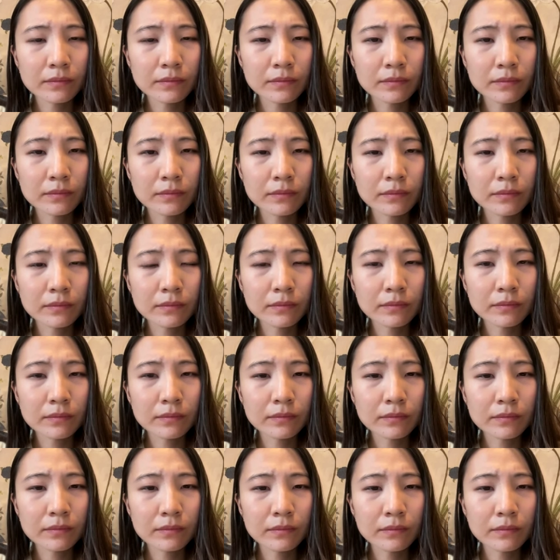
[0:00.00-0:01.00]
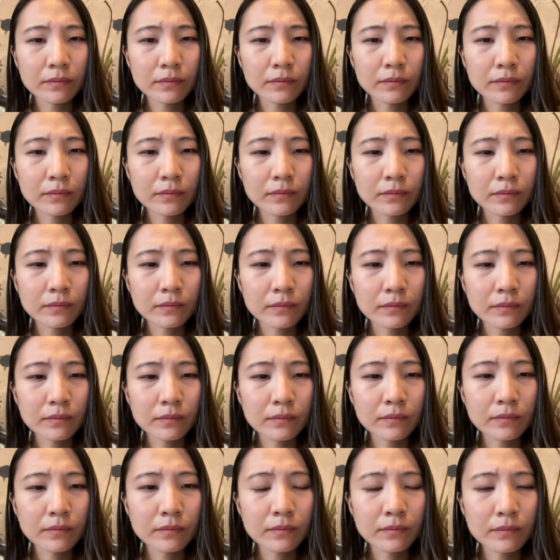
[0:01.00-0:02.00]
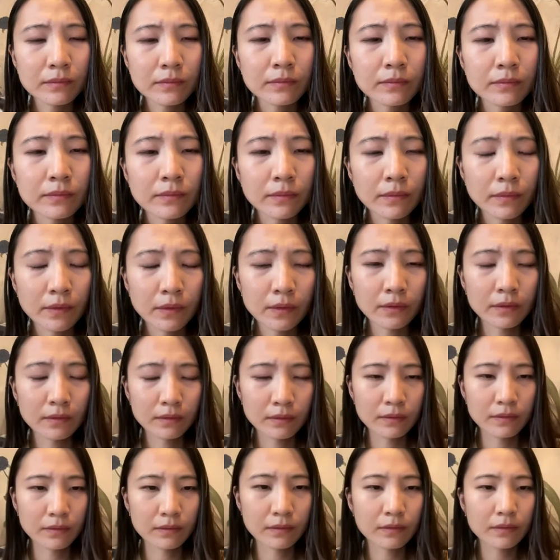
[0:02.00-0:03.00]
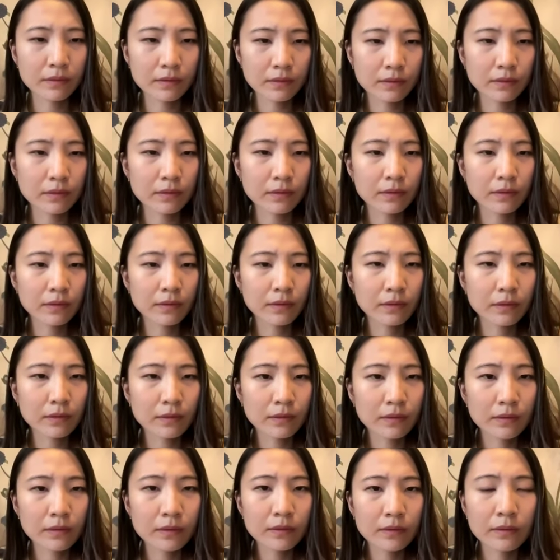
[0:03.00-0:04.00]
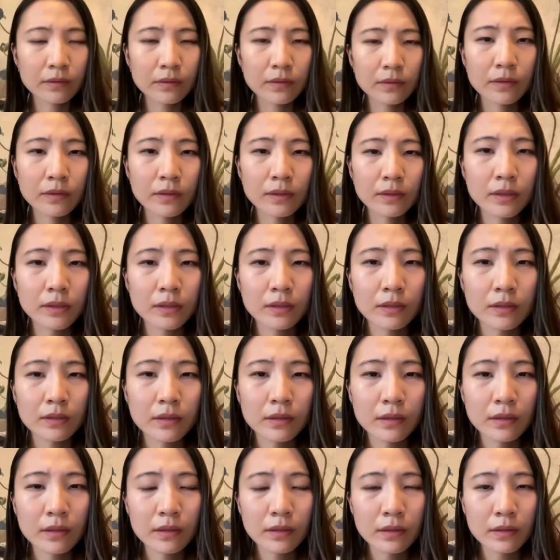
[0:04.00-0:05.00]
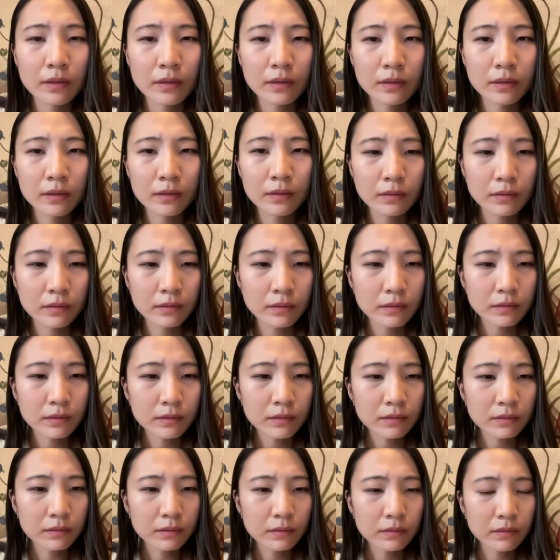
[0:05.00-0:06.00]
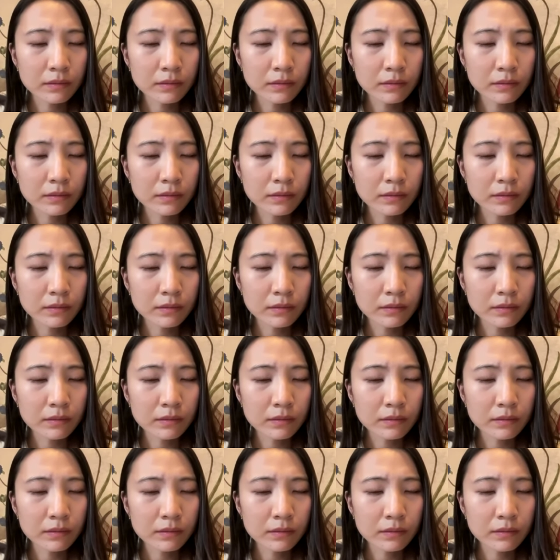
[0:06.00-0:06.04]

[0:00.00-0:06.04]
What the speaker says: (not speaking)